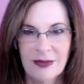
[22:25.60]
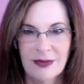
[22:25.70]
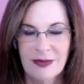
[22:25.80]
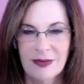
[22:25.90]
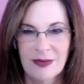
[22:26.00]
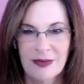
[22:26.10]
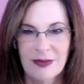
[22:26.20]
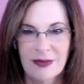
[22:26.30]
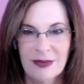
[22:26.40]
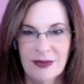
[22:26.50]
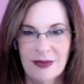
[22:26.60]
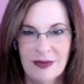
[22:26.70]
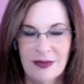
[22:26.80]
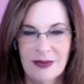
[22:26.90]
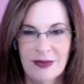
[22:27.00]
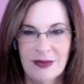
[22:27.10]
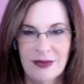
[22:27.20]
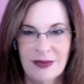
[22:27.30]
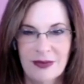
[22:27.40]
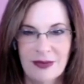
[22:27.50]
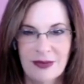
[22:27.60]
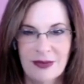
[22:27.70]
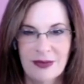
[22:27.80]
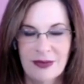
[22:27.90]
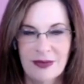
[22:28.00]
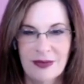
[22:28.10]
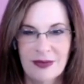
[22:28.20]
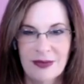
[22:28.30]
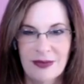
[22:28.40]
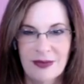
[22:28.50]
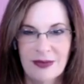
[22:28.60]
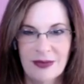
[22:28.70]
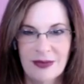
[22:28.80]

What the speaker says: No words are spoken by the person on screen.